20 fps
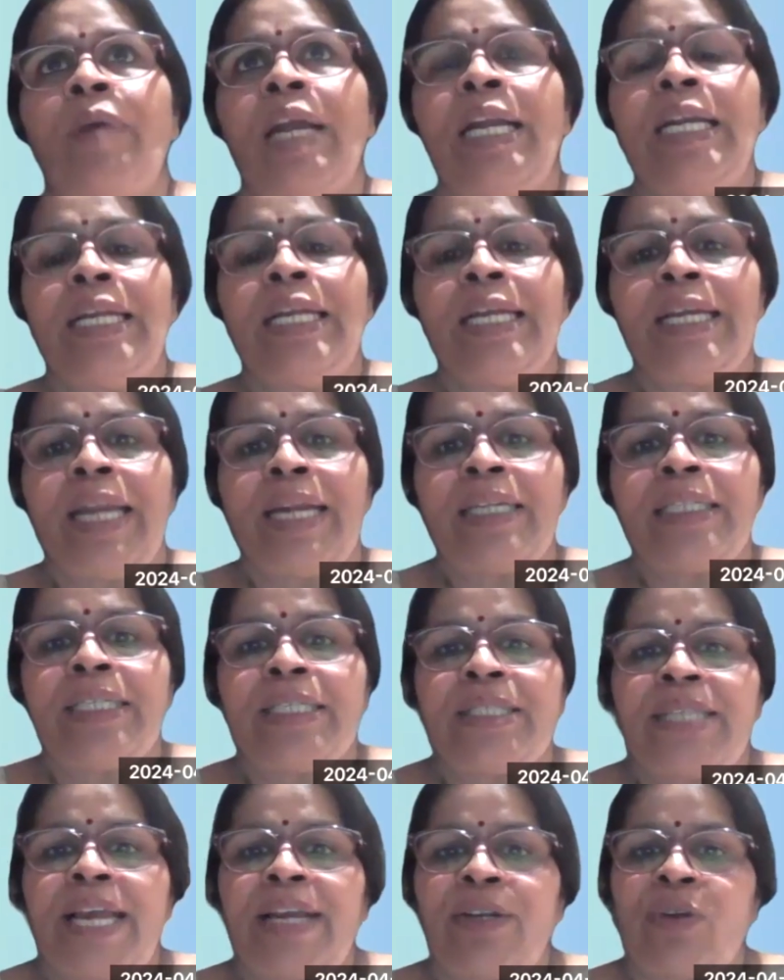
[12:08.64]
integrate
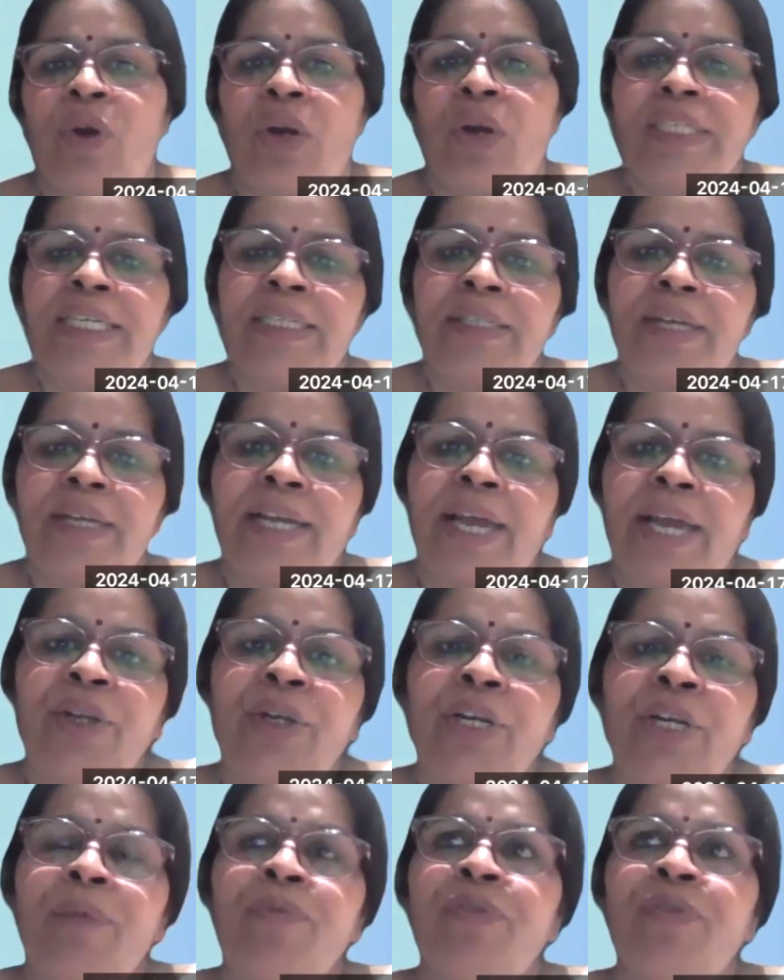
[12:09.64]
this technology in the
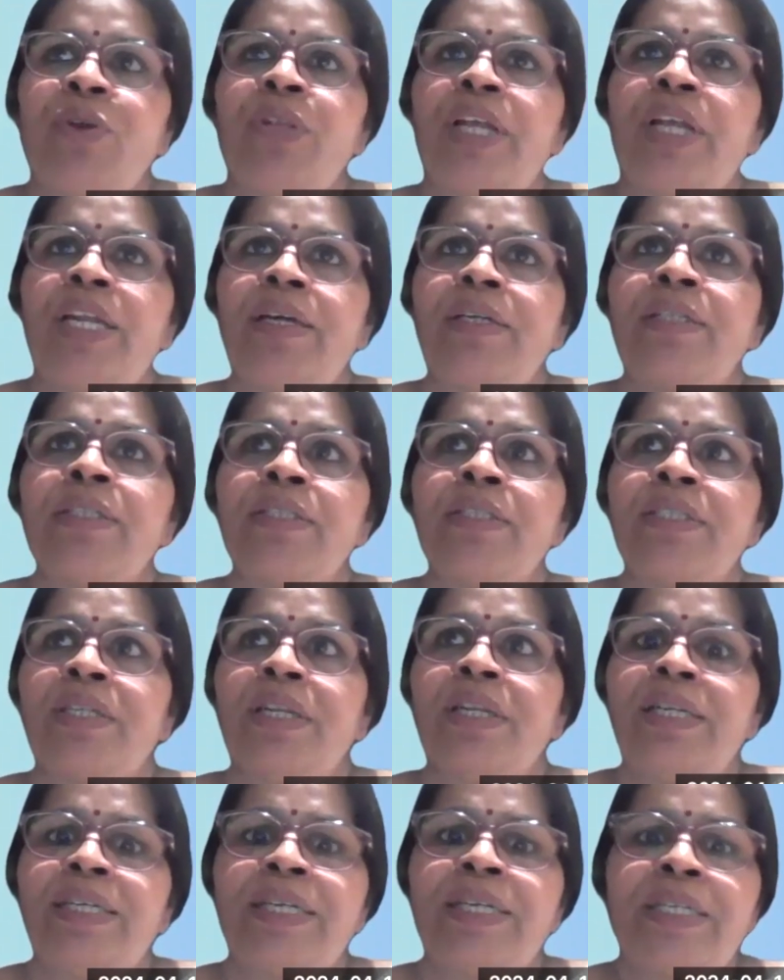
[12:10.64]
curriculum, so the nurse
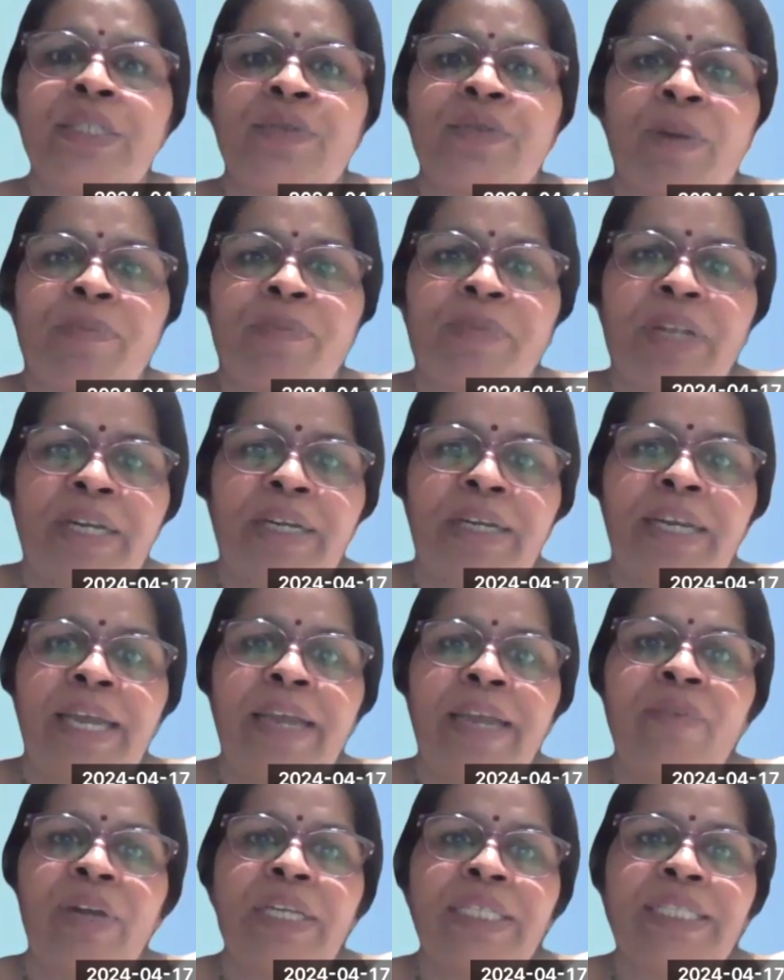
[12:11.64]
learns from the
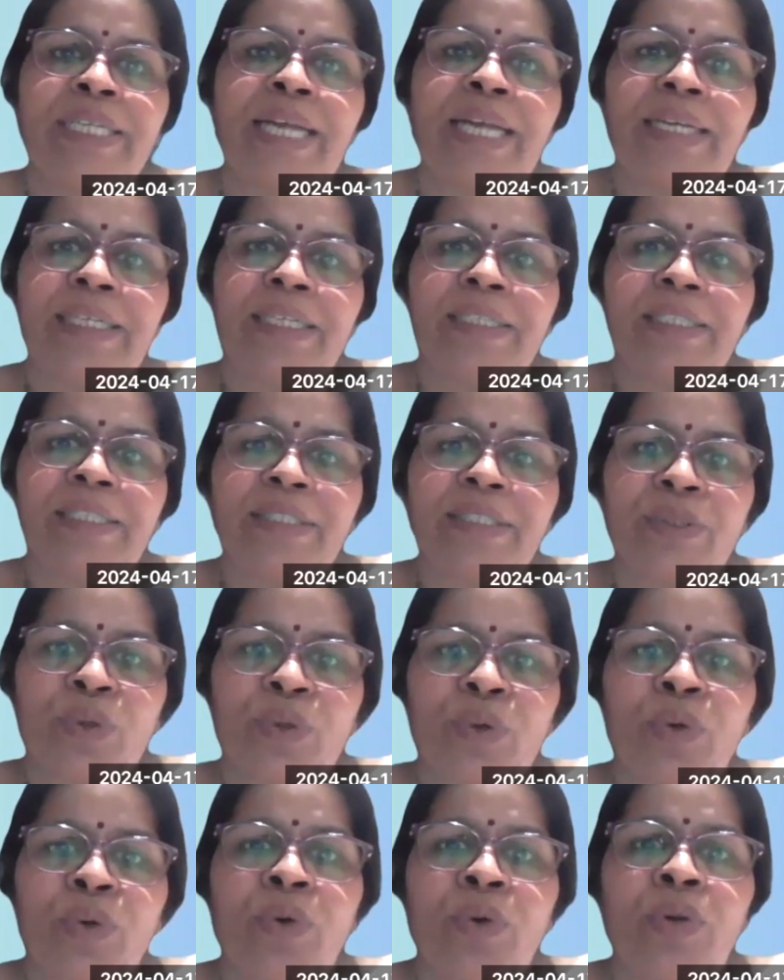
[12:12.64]
day when she enters the
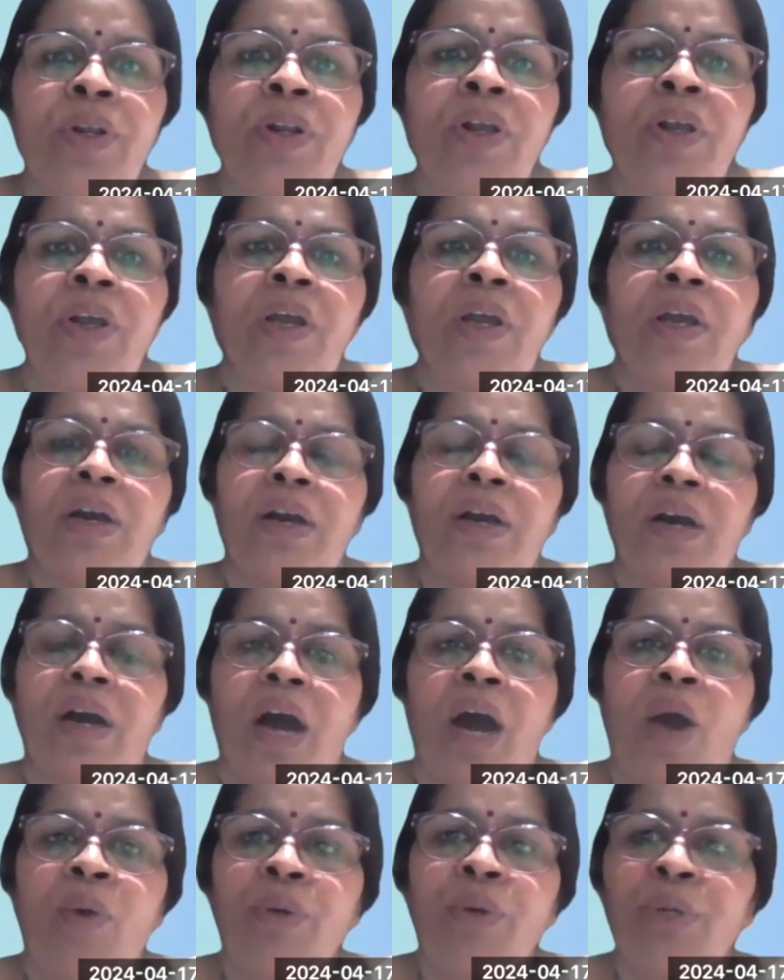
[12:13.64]
school
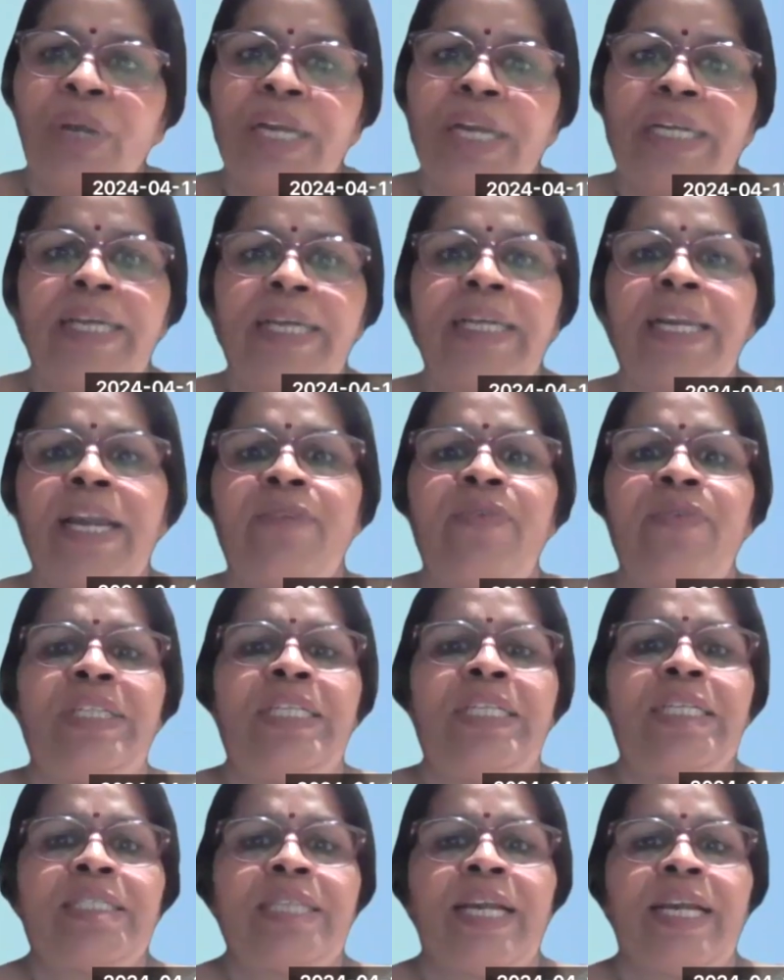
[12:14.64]
how to integrate
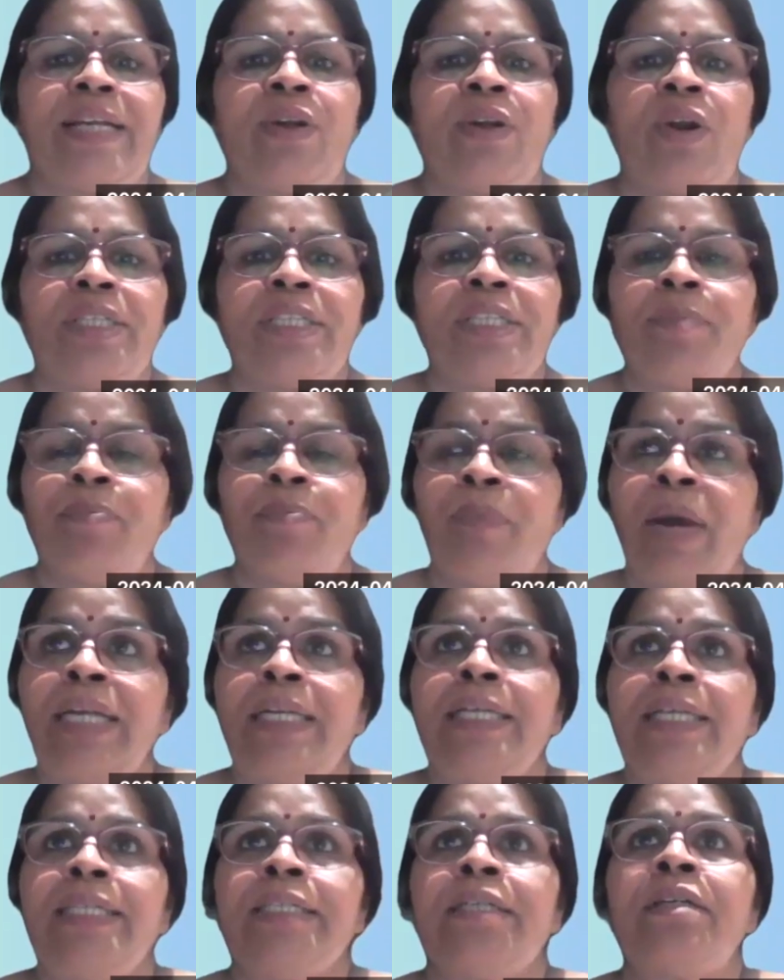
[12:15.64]
with this technology.
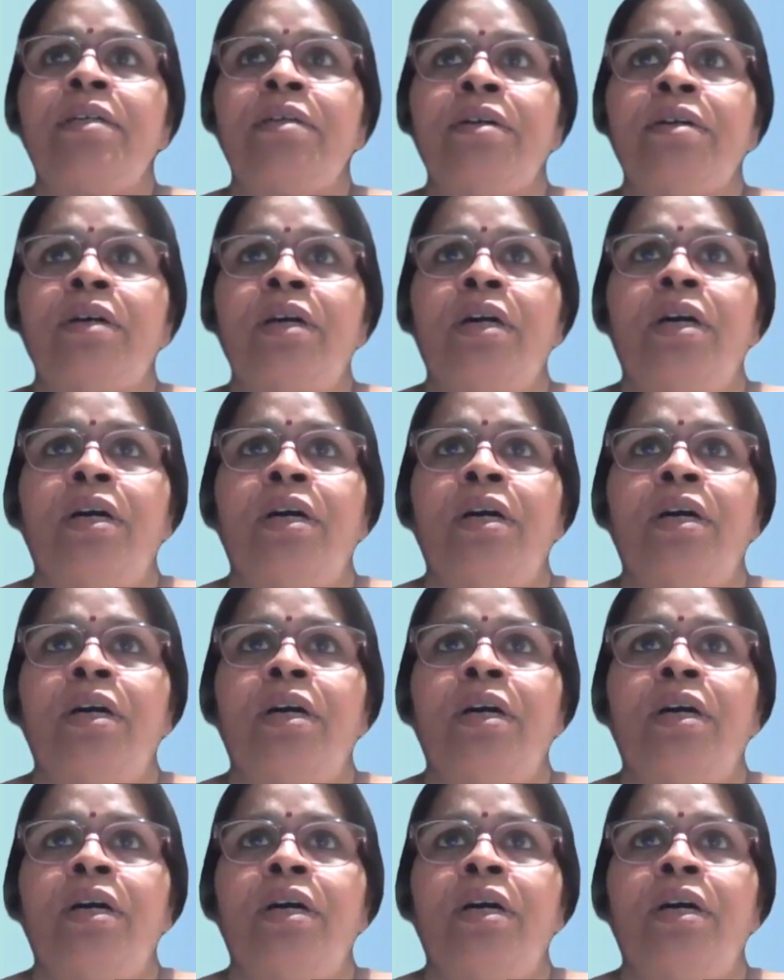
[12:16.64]
But here,